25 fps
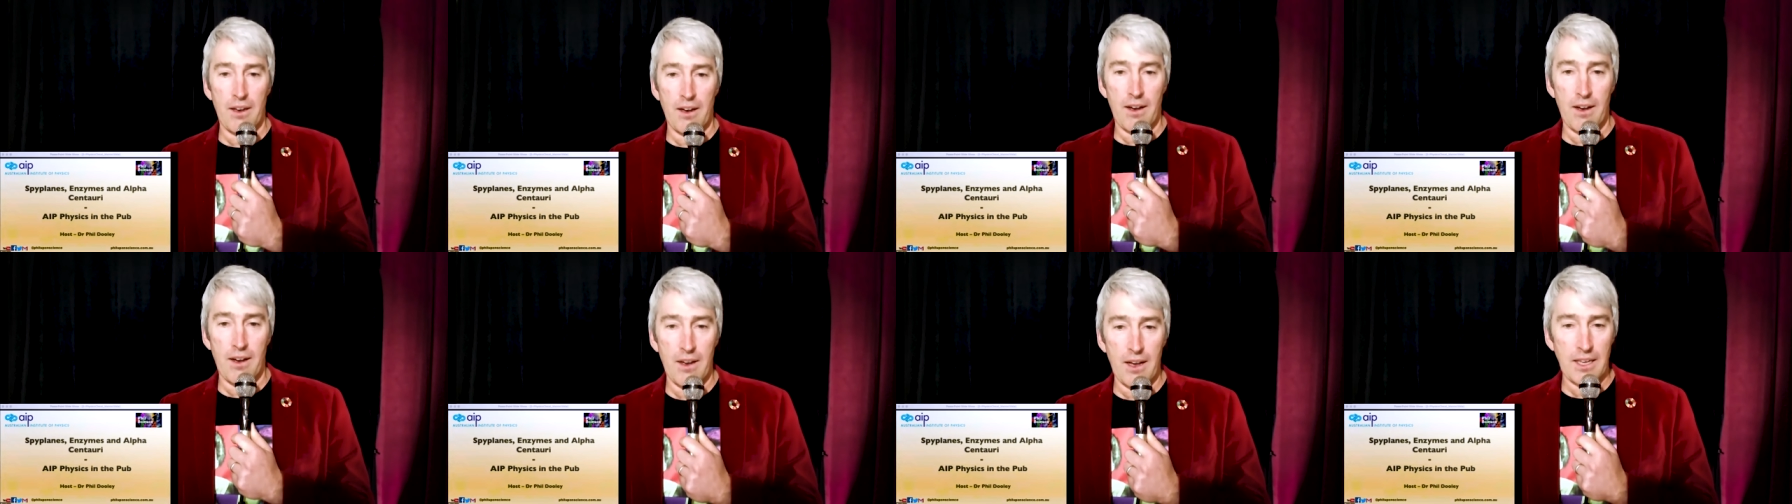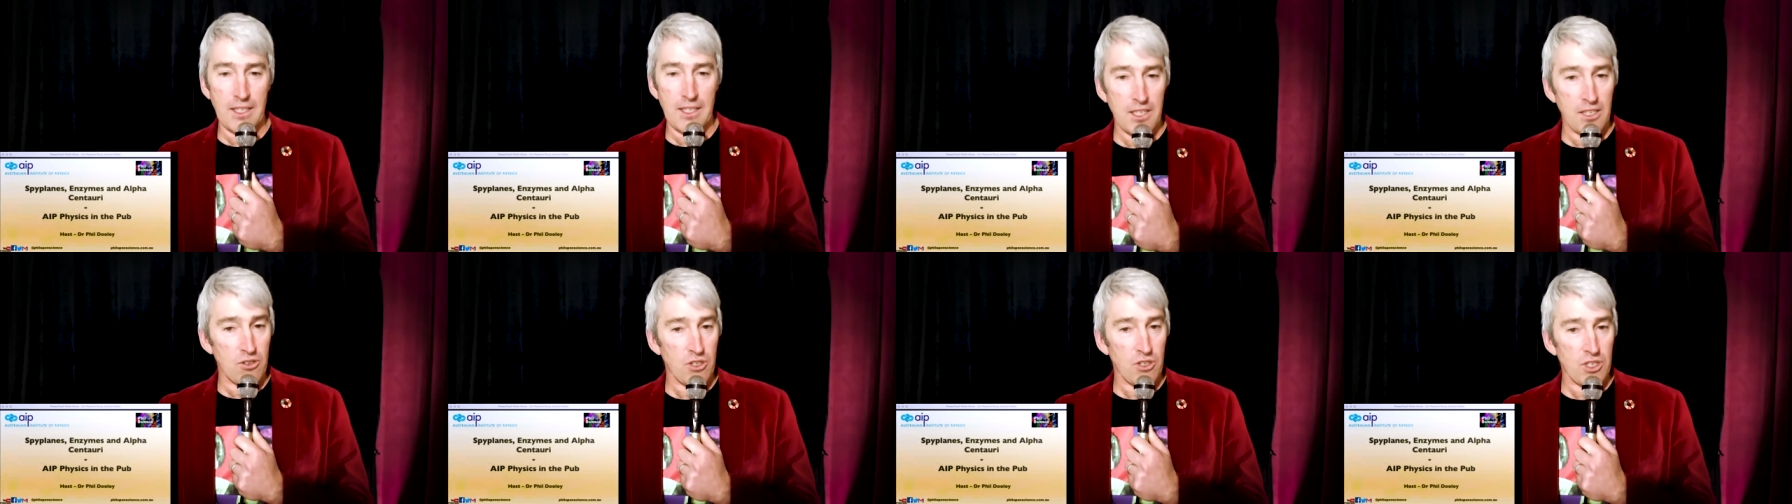it's
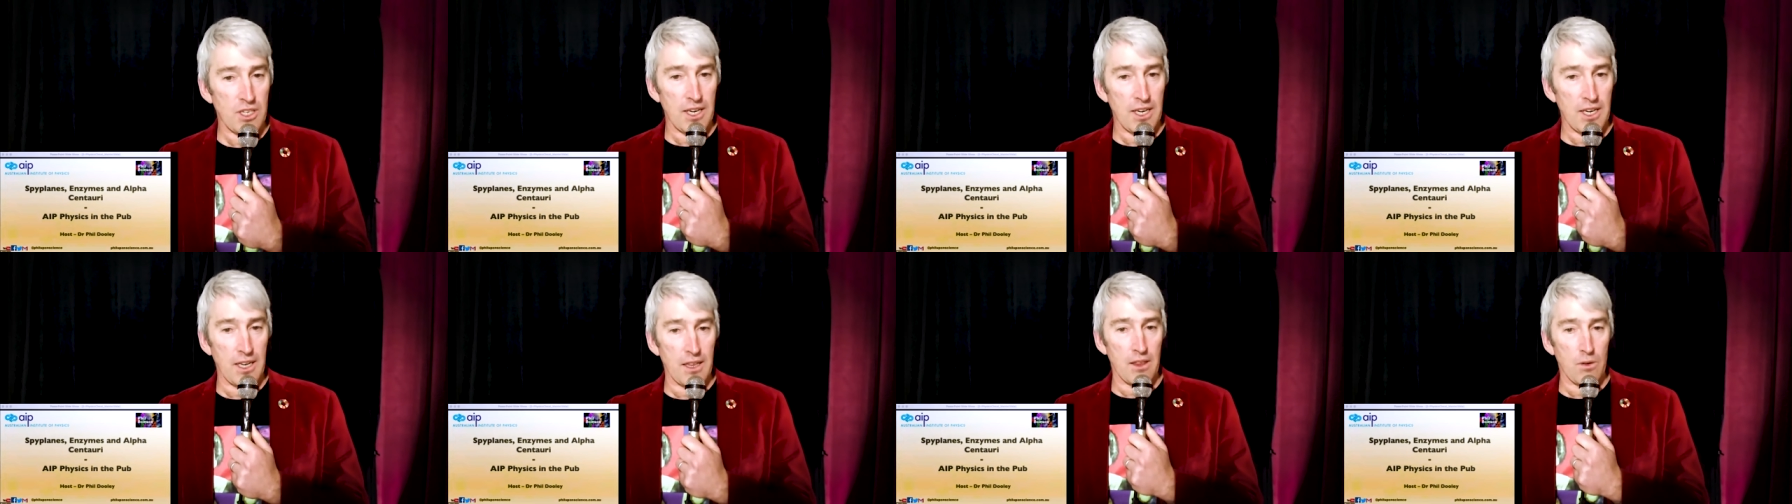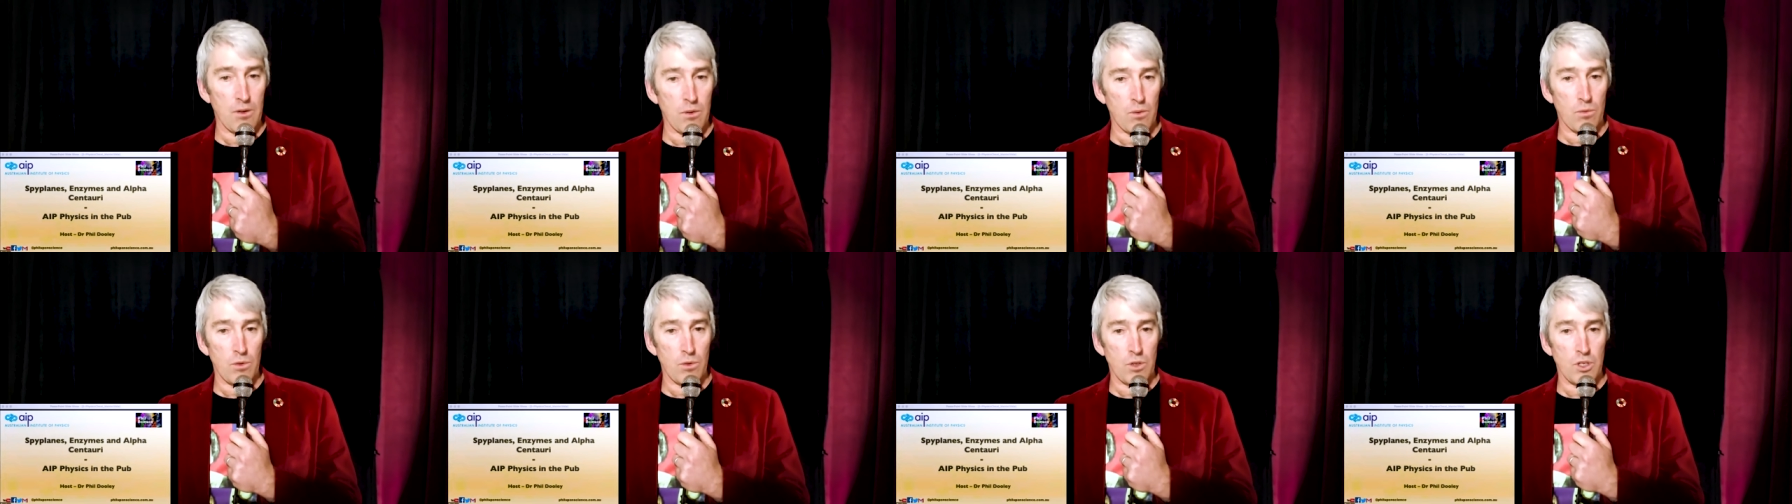interesting in the
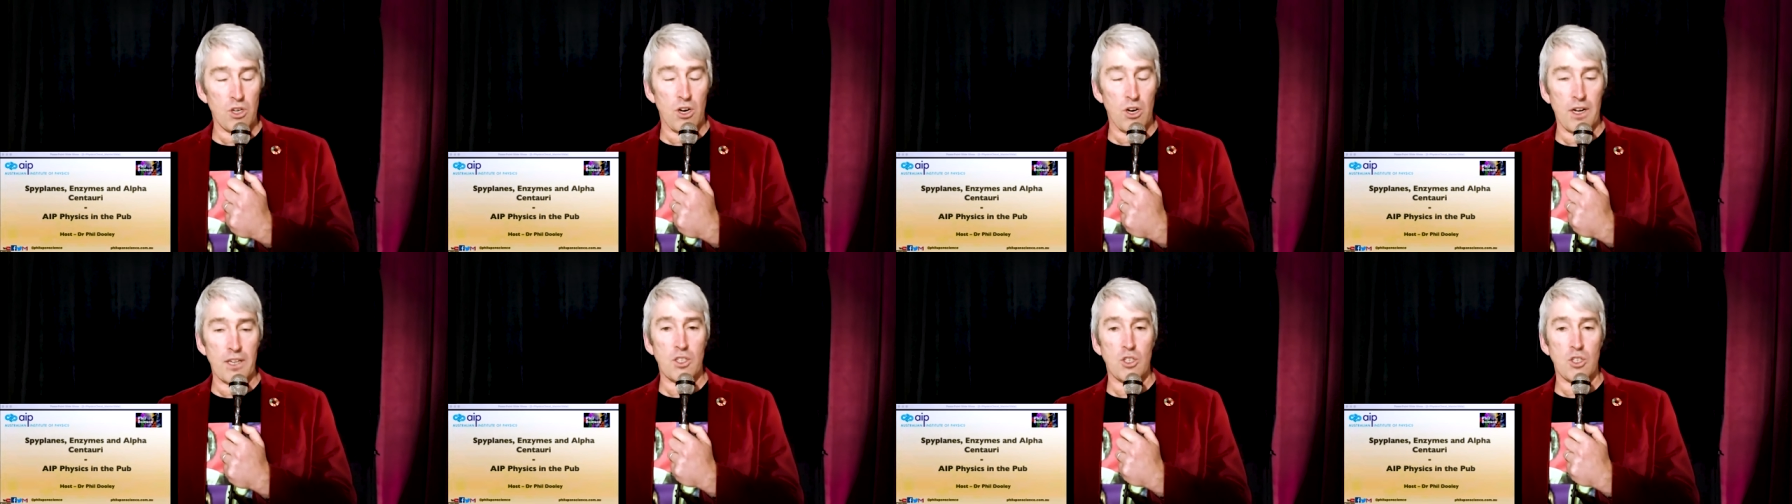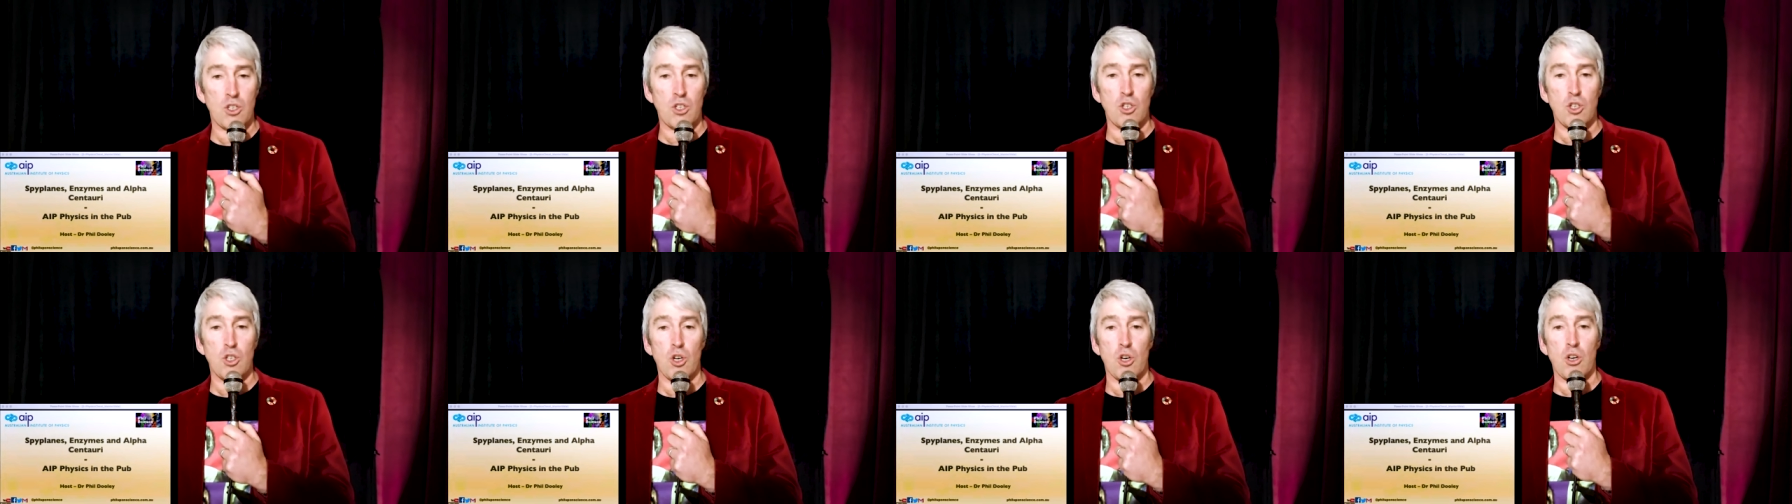science
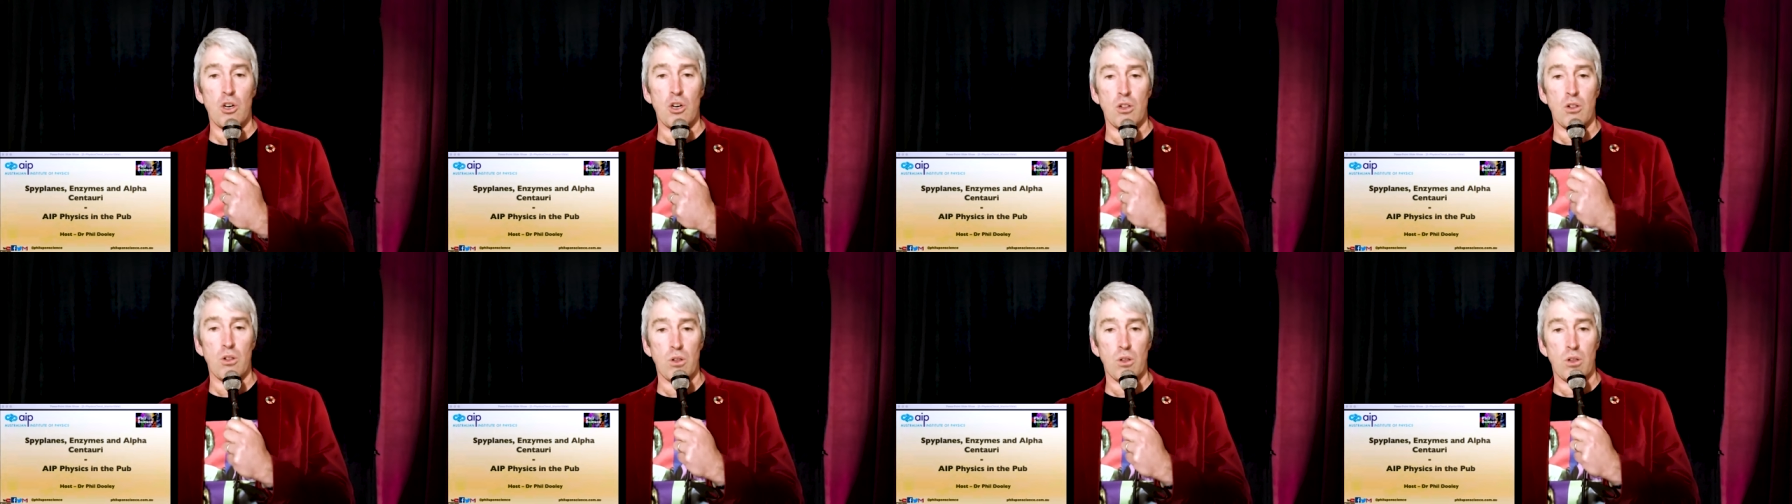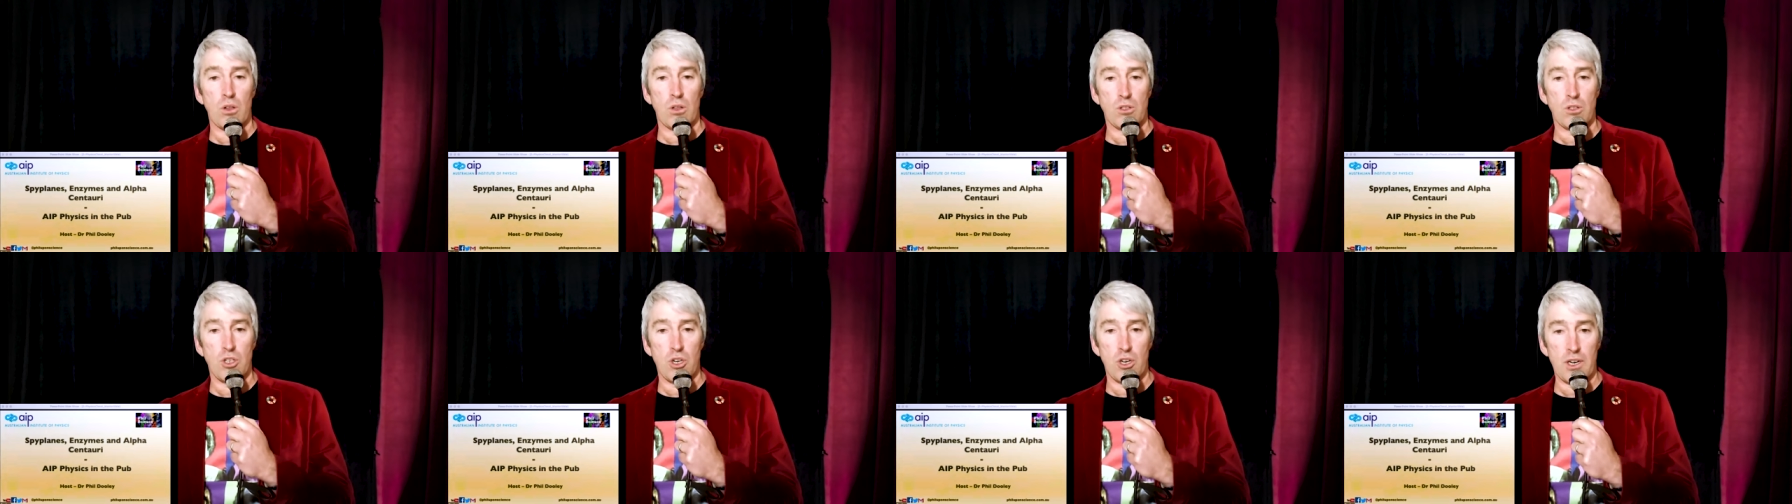journal
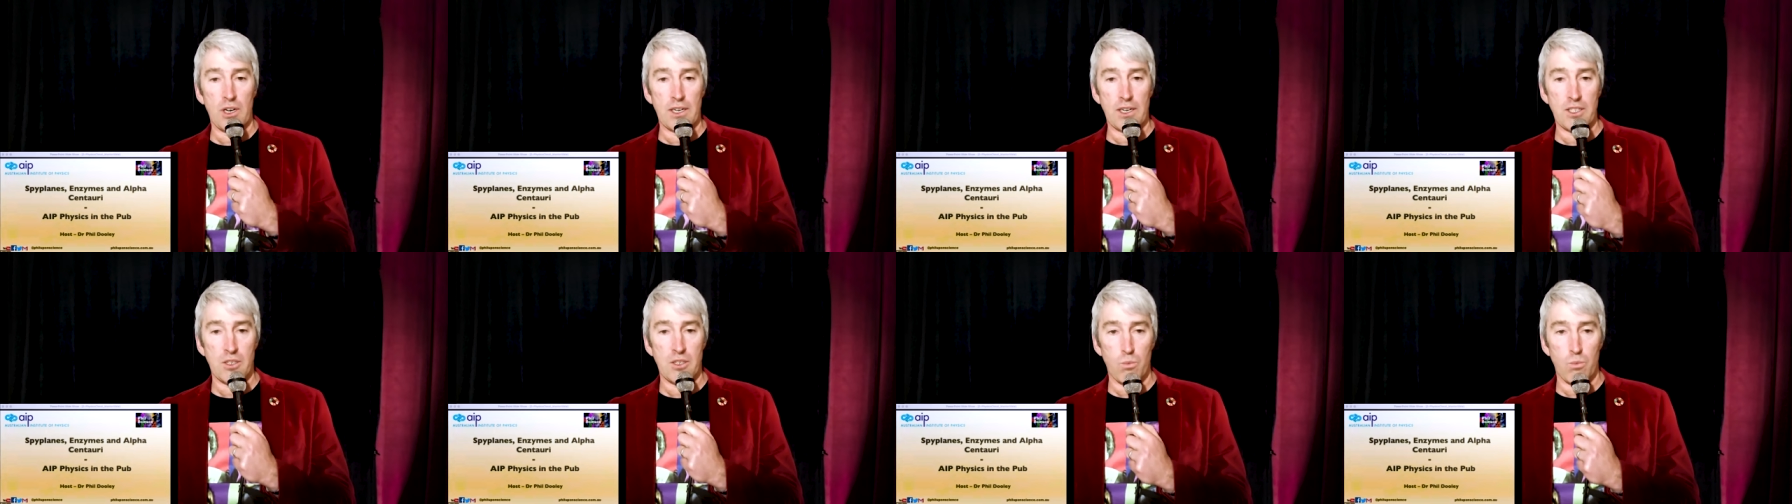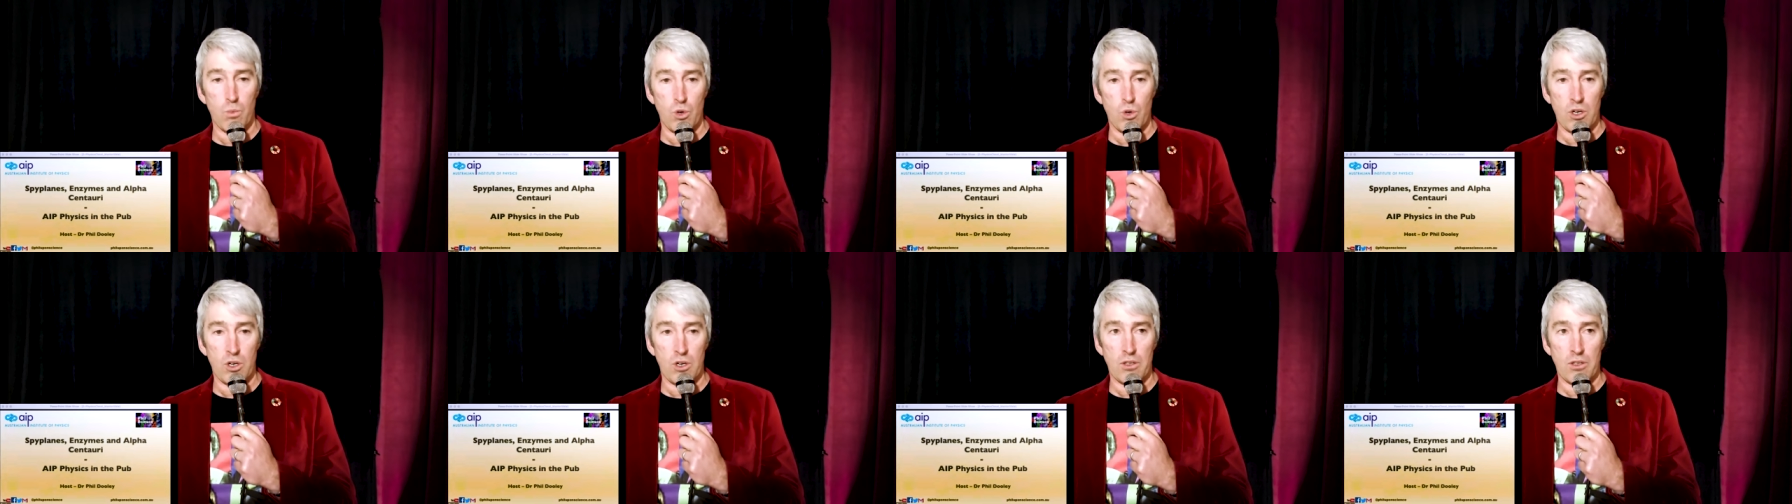journalism
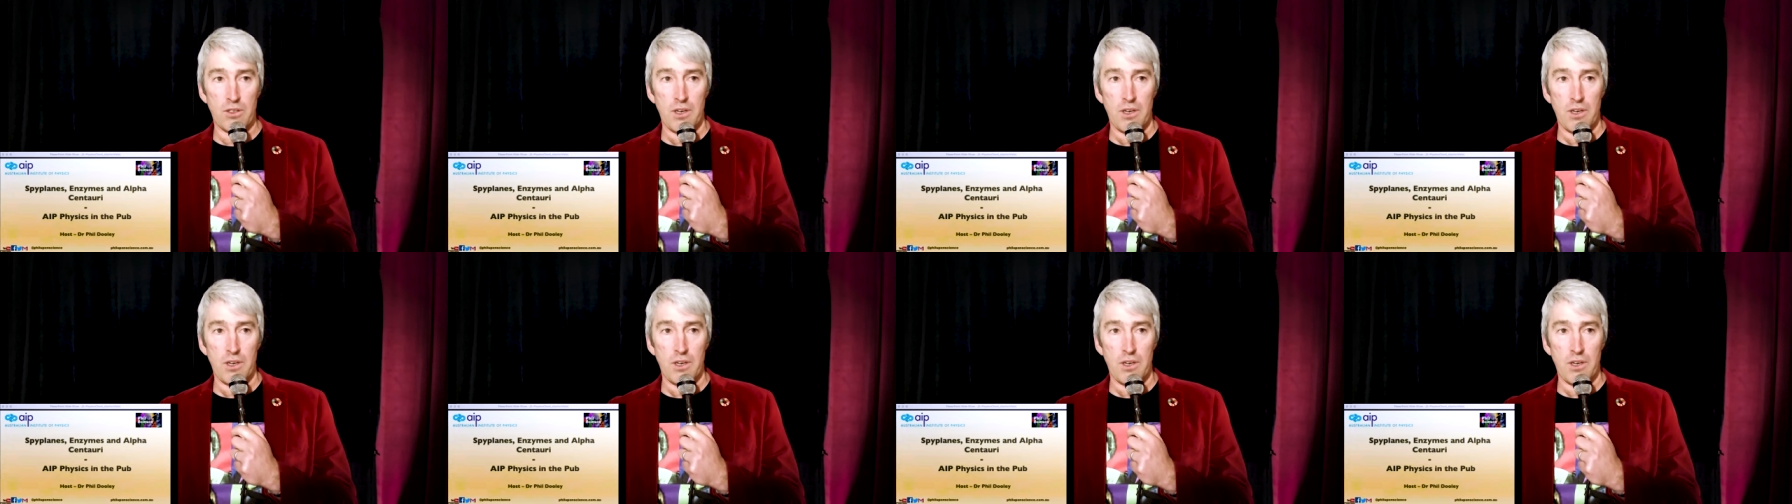world,